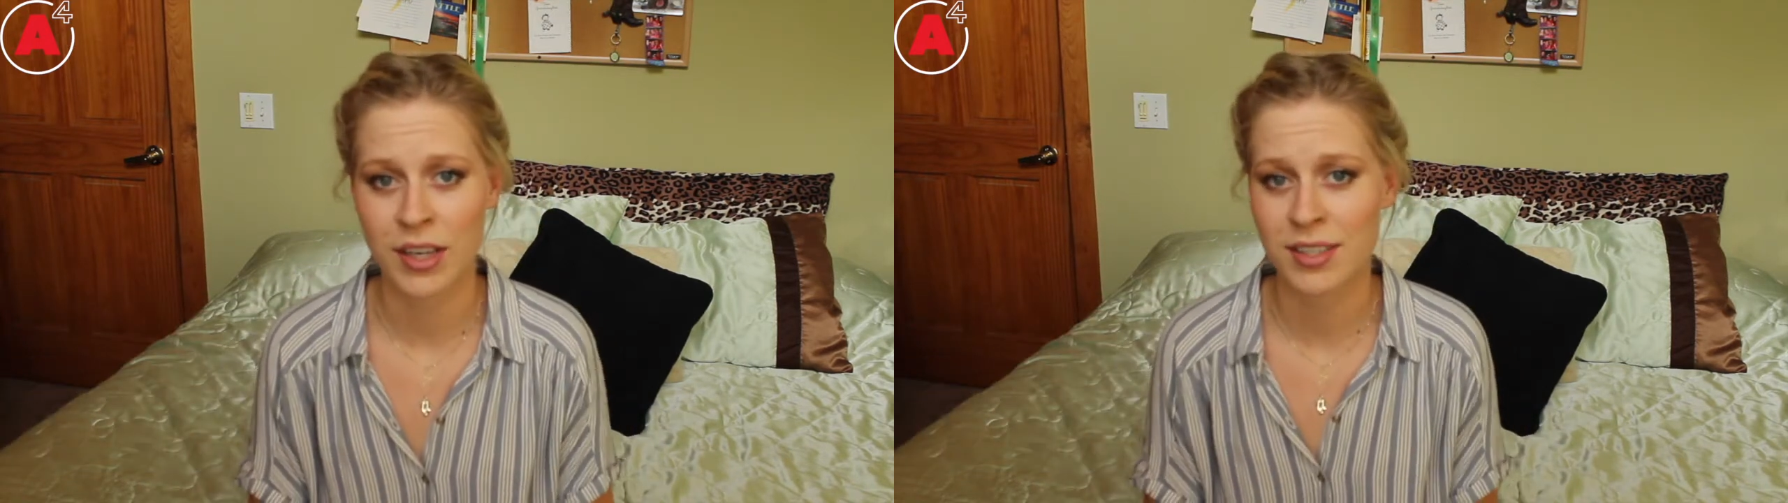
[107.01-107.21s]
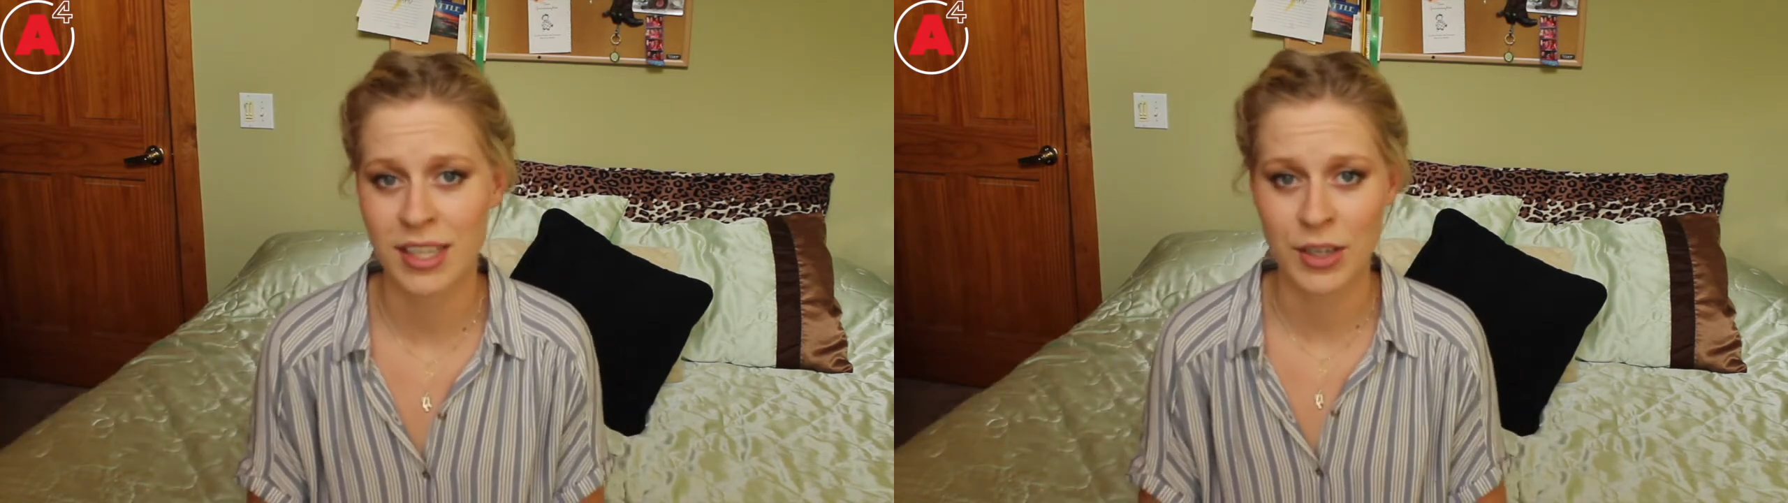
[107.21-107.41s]

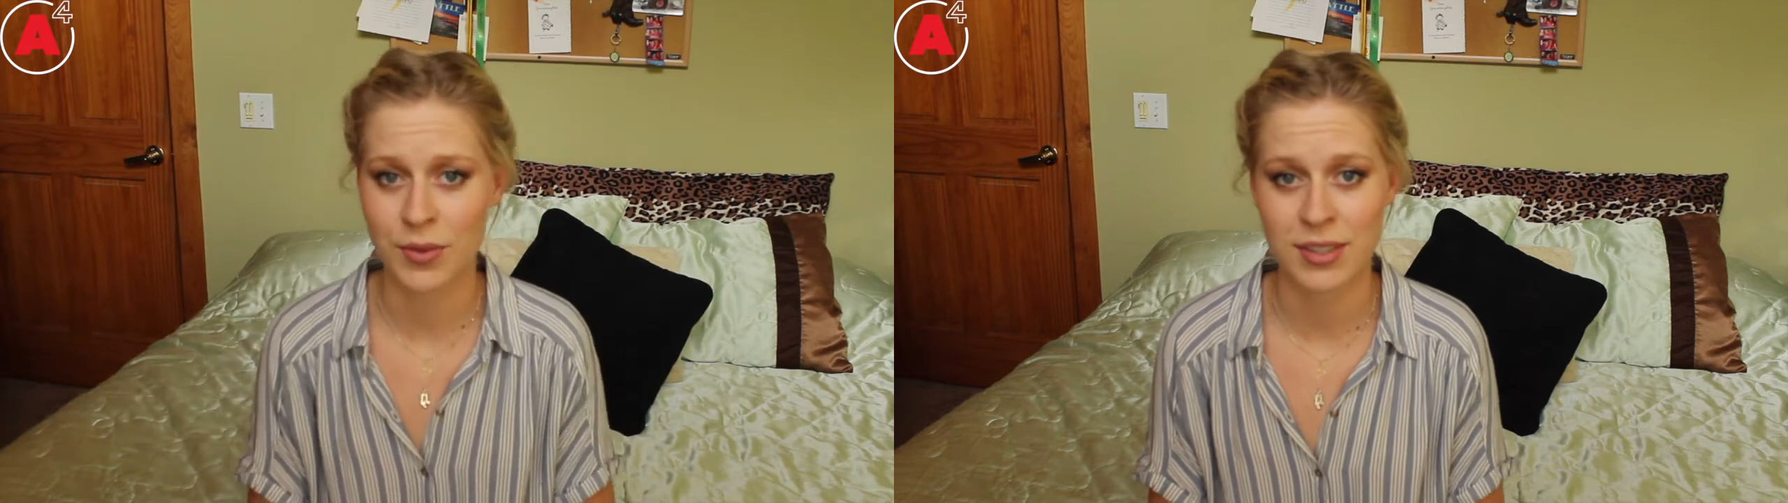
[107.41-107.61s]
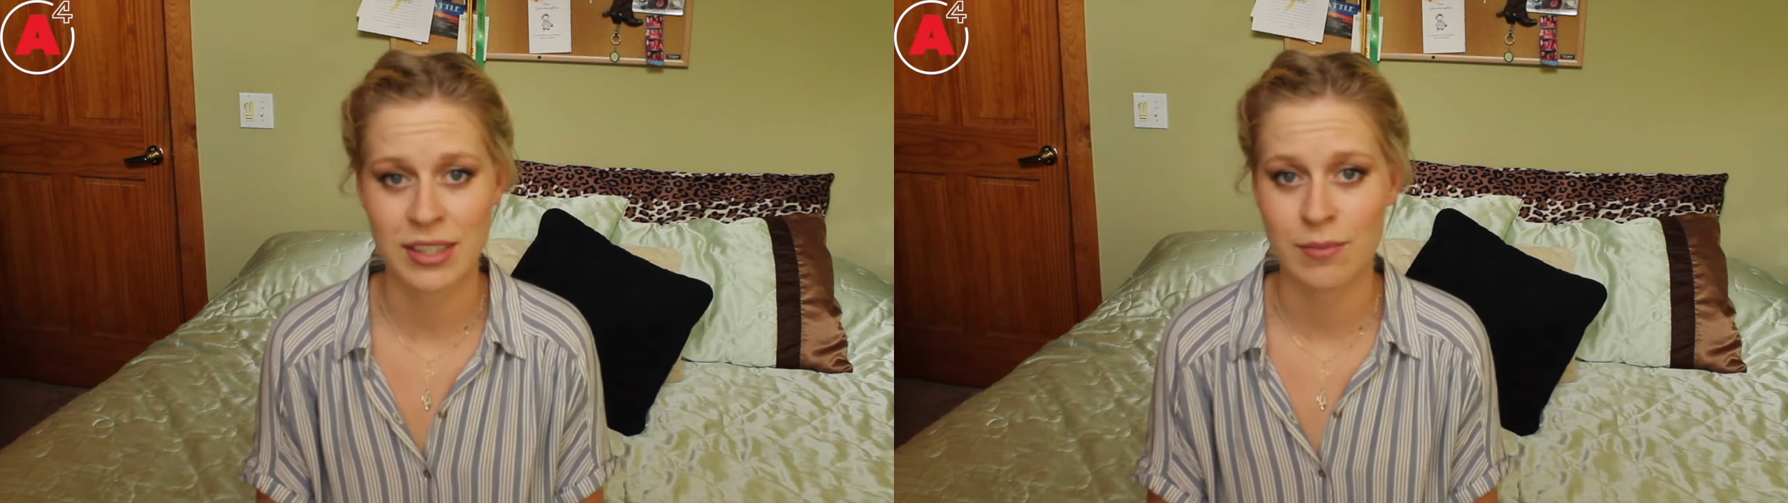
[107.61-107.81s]

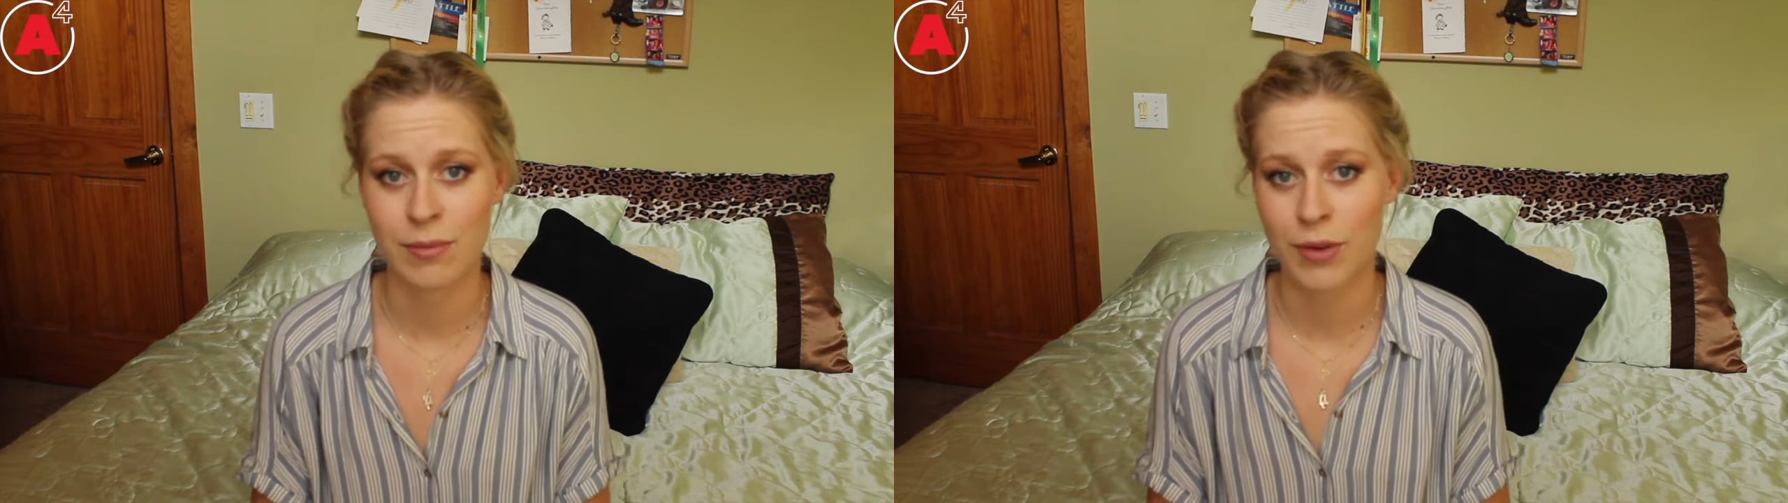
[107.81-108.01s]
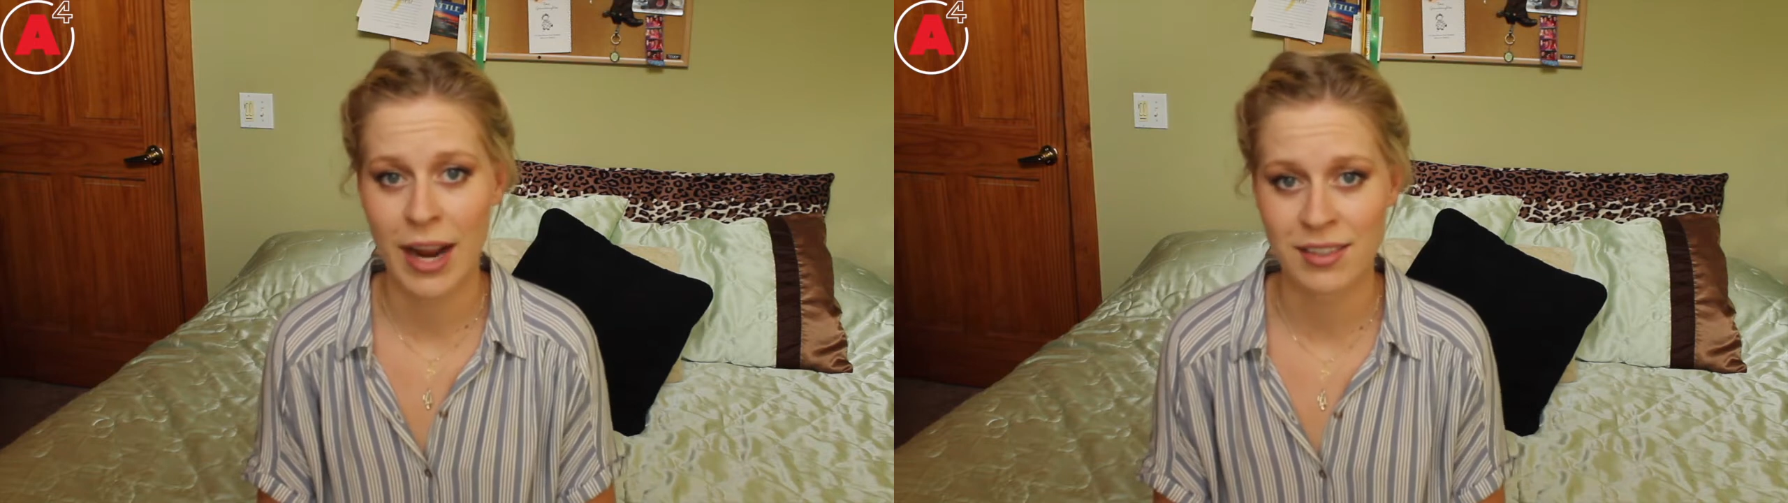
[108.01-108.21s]
continuously be
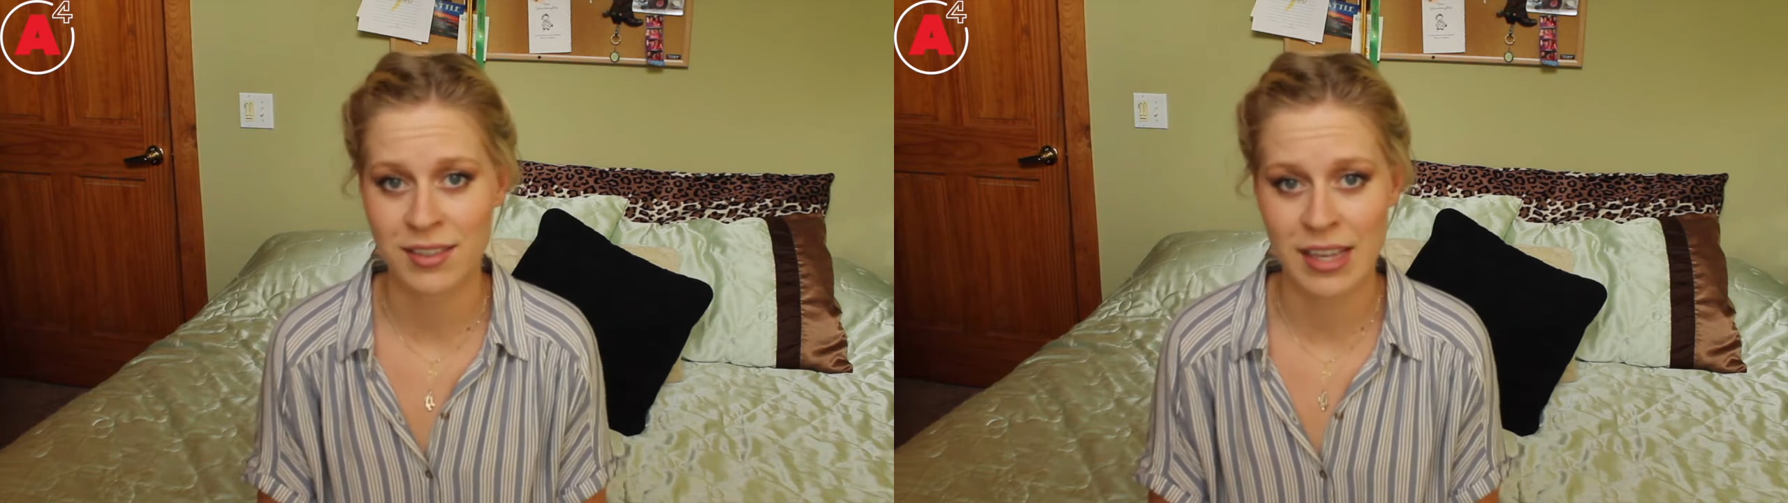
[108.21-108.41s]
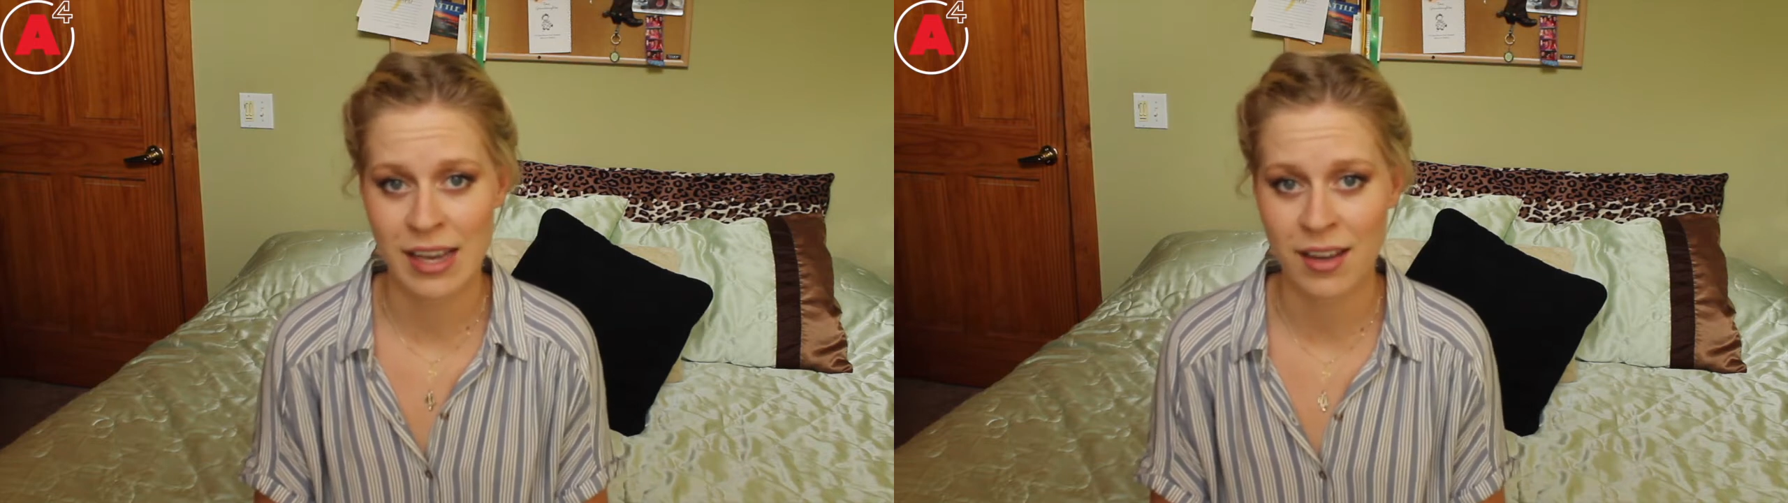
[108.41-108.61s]

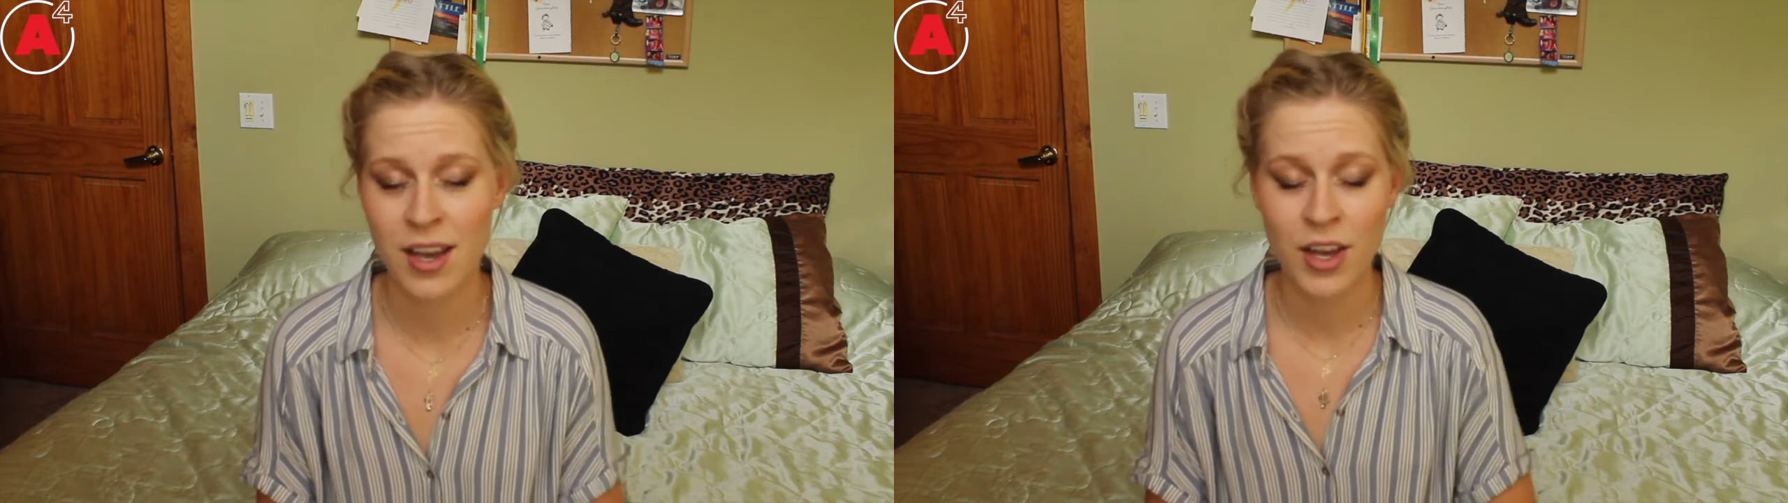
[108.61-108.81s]
practicing